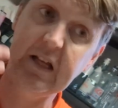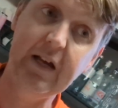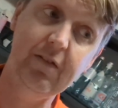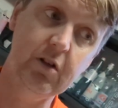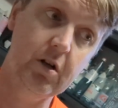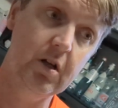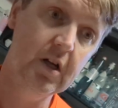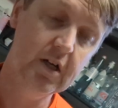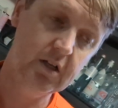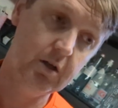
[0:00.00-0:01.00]
they have a lot
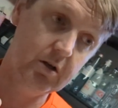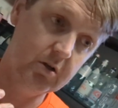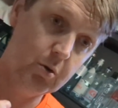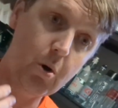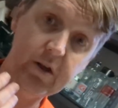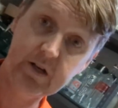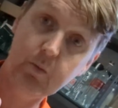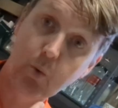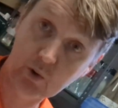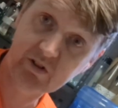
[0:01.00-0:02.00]
of quality
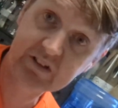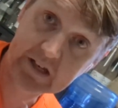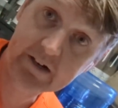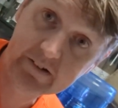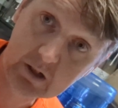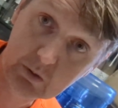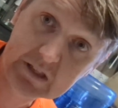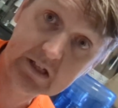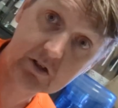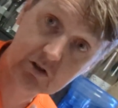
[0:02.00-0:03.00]
water in the area where
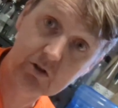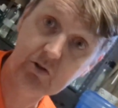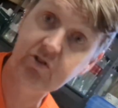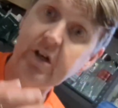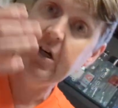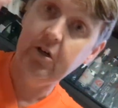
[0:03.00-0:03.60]
they use